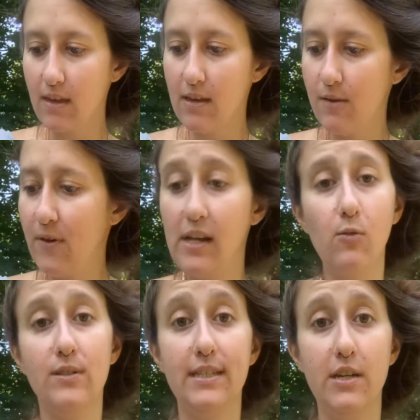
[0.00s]
If
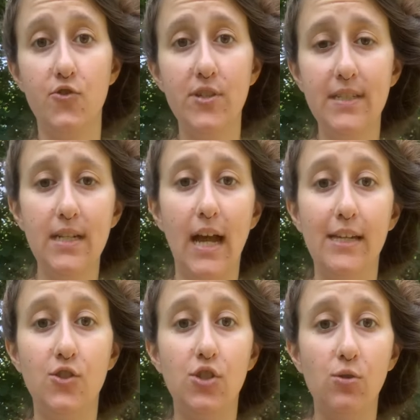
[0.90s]
anyone's interested, I
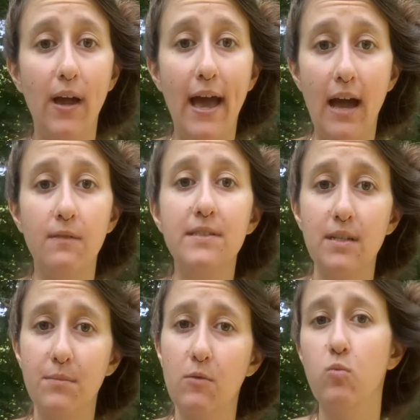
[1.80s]
do have
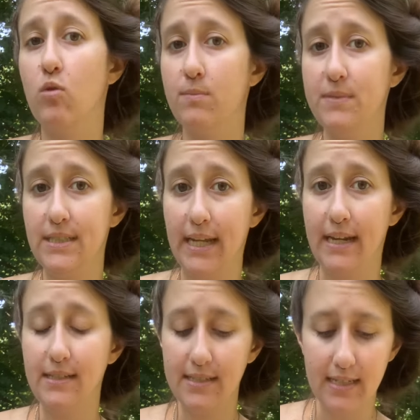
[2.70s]
some of the warm
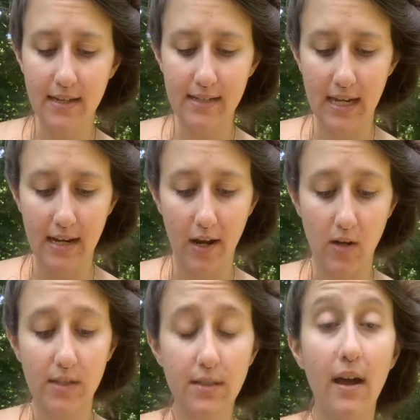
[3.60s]
sand scent, and I
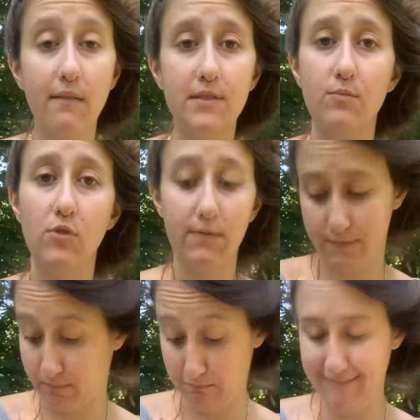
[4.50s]
also have some
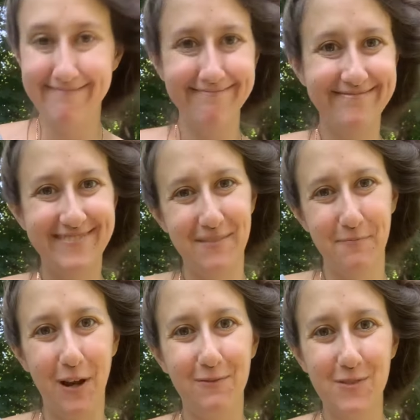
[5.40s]

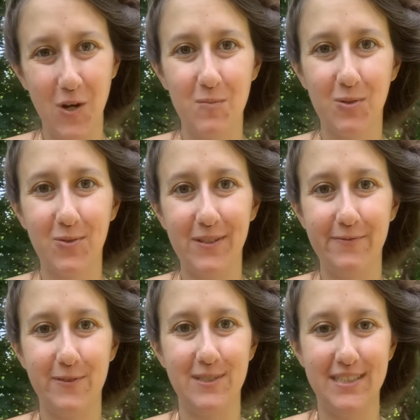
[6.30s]
rough tourmaline
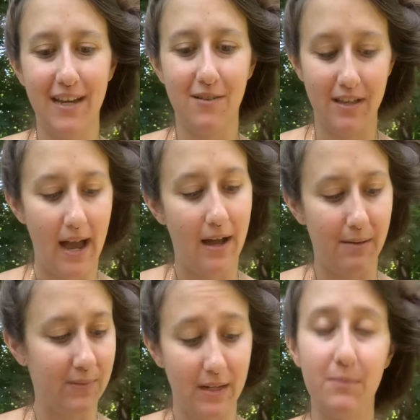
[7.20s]
for sale that
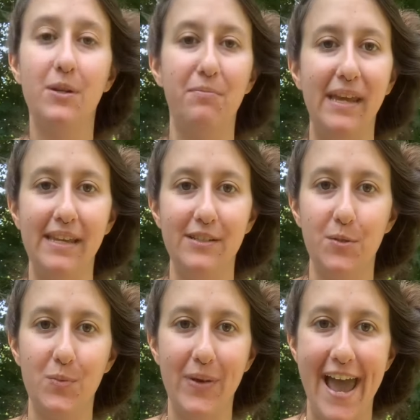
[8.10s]
I'm going to make into
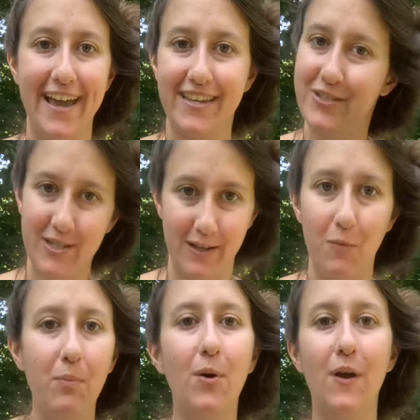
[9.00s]
a package, and I'll
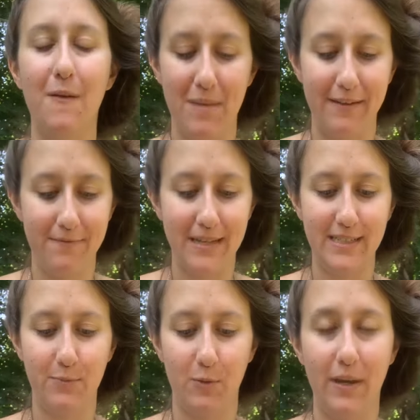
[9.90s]
put on my
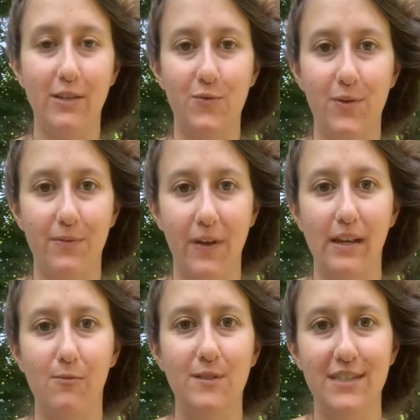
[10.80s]
Facebook page for if
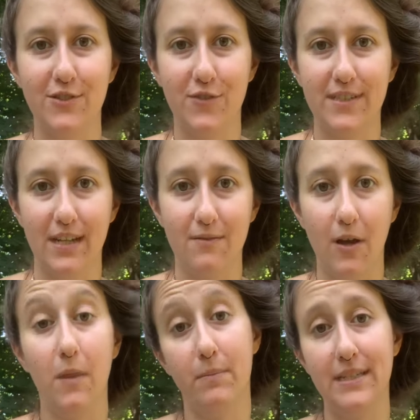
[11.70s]
anyone's interested,
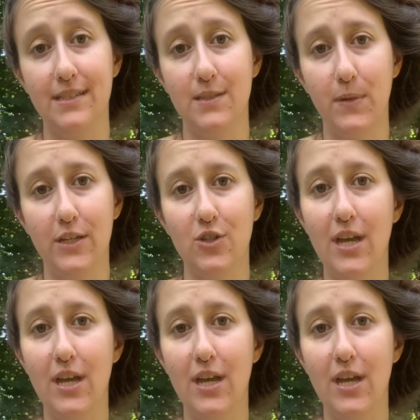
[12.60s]
on the business page.